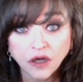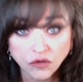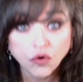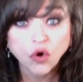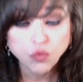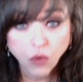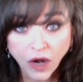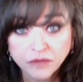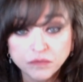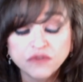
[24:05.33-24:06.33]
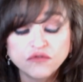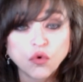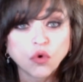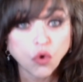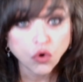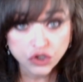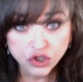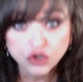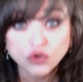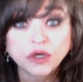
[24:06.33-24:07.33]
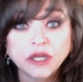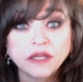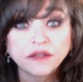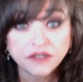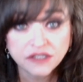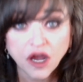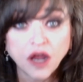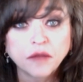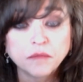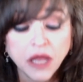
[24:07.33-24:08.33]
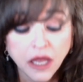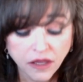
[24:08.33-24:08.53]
or right before or during the time